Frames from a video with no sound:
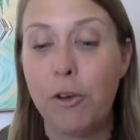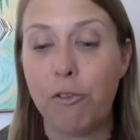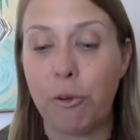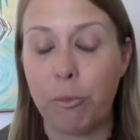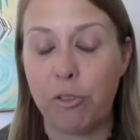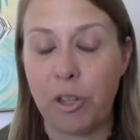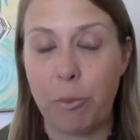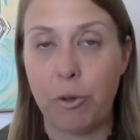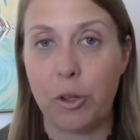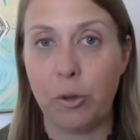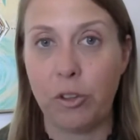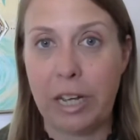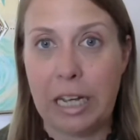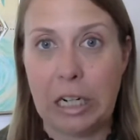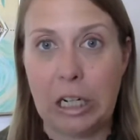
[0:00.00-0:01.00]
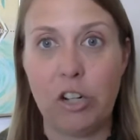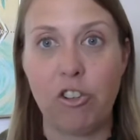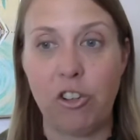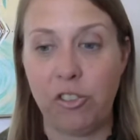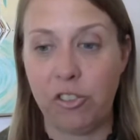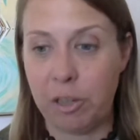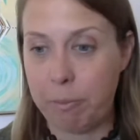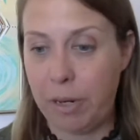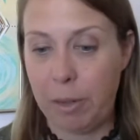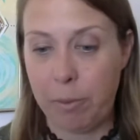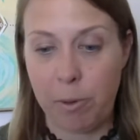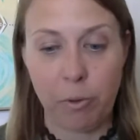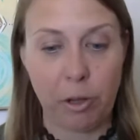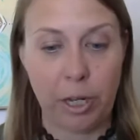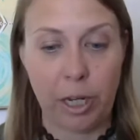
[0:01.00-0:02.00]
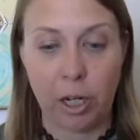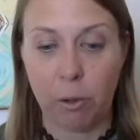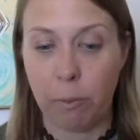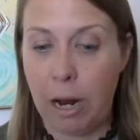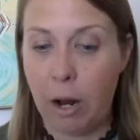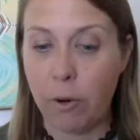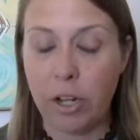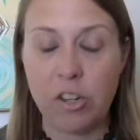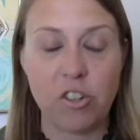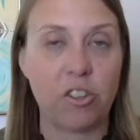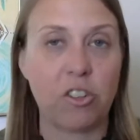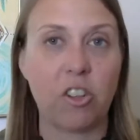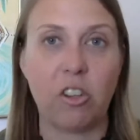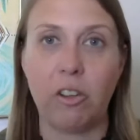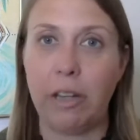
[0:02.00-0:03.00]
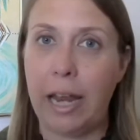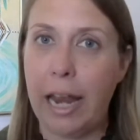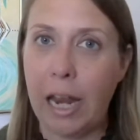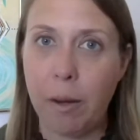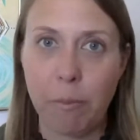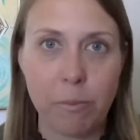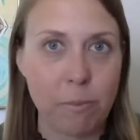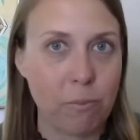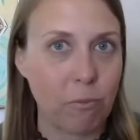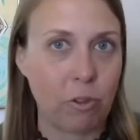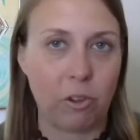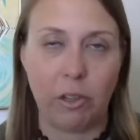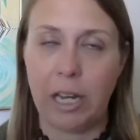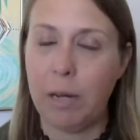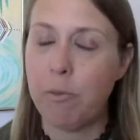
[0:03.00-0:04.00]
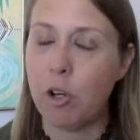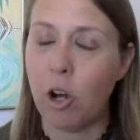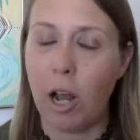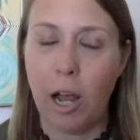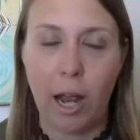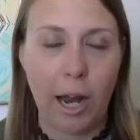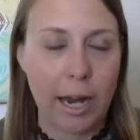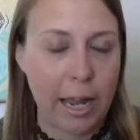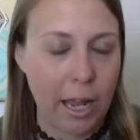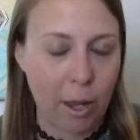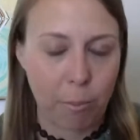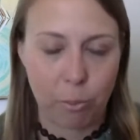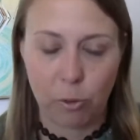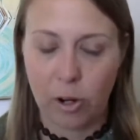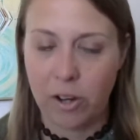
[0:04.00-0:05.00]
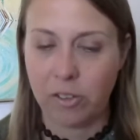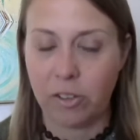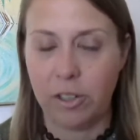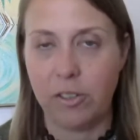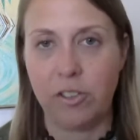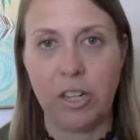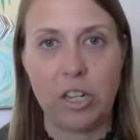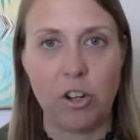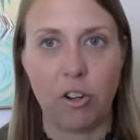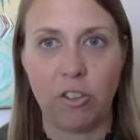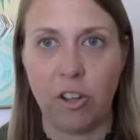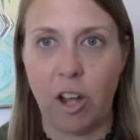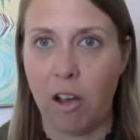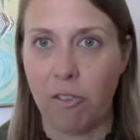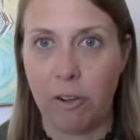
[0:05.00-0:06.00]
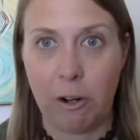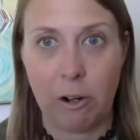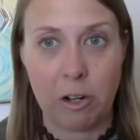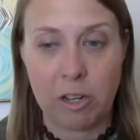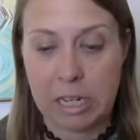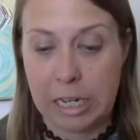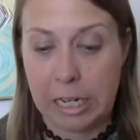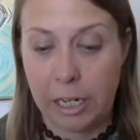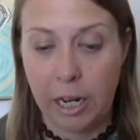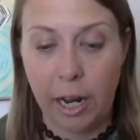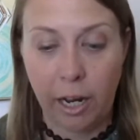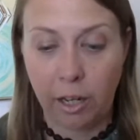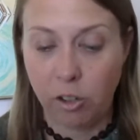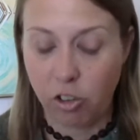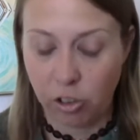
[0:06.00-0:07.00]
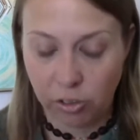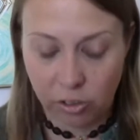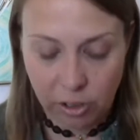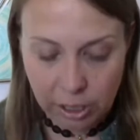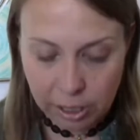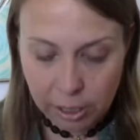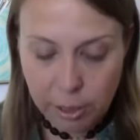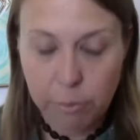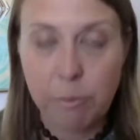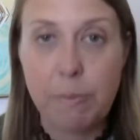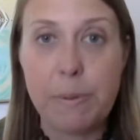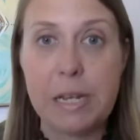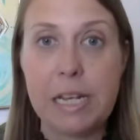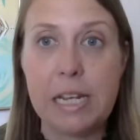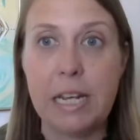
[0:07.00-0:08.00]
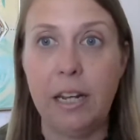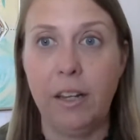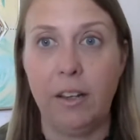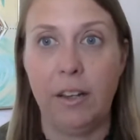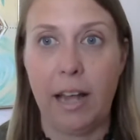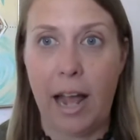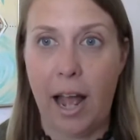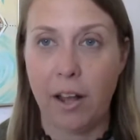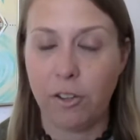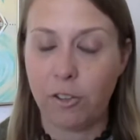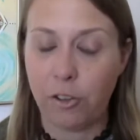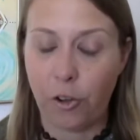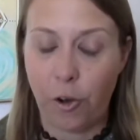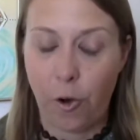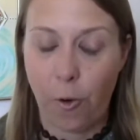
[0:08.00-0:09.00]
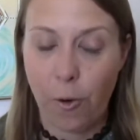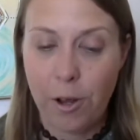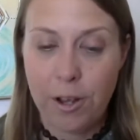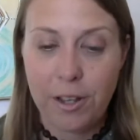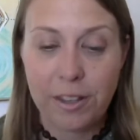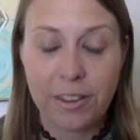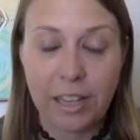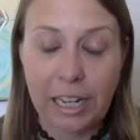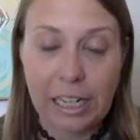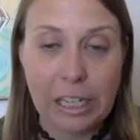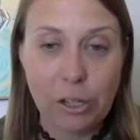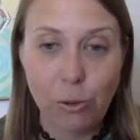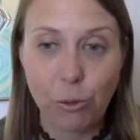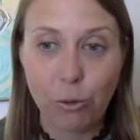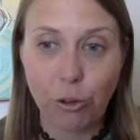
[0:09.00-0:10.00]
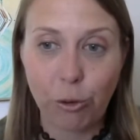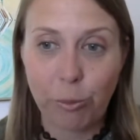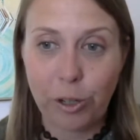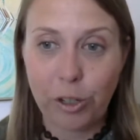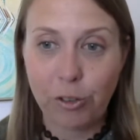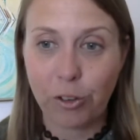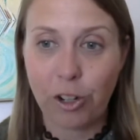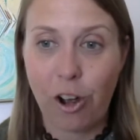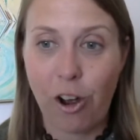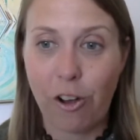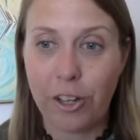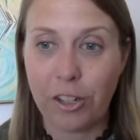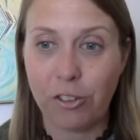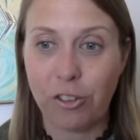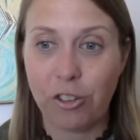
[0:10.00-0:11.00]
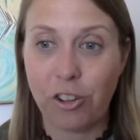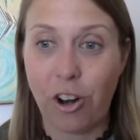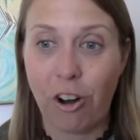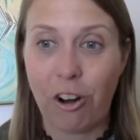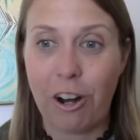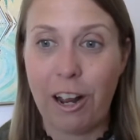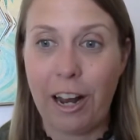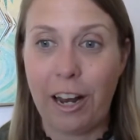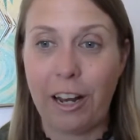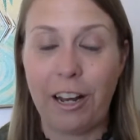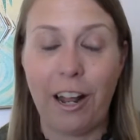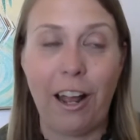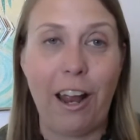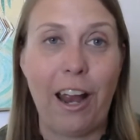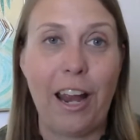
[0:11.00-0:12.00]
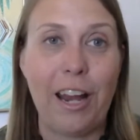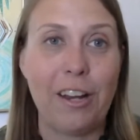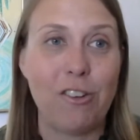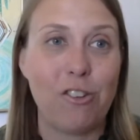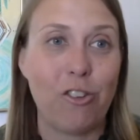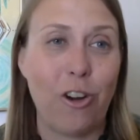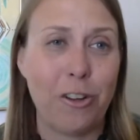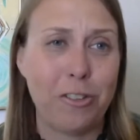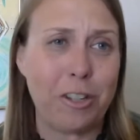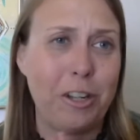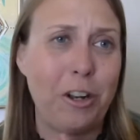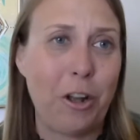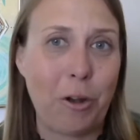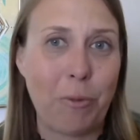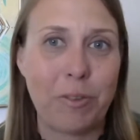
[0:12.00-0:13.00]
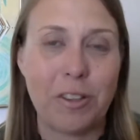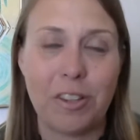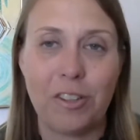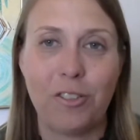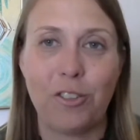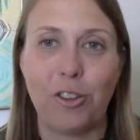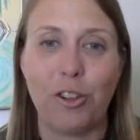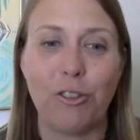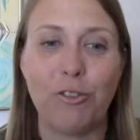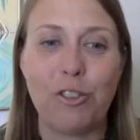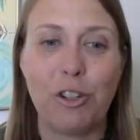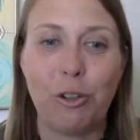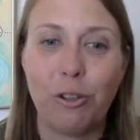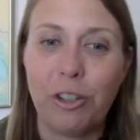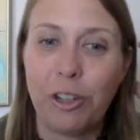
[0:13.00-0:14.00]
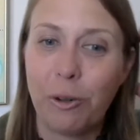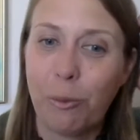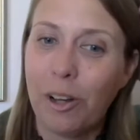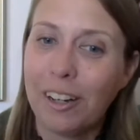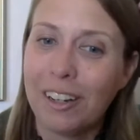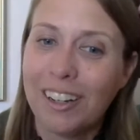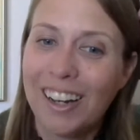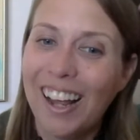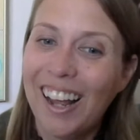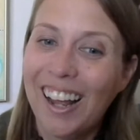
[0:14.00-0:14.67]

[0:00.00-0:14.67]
from some of those energies that may be playing around, and just claim your I am presence and your sovereignty, and just be in that. So thank you so much for calling us, Tara, and I trust and hope that this served you, dear one.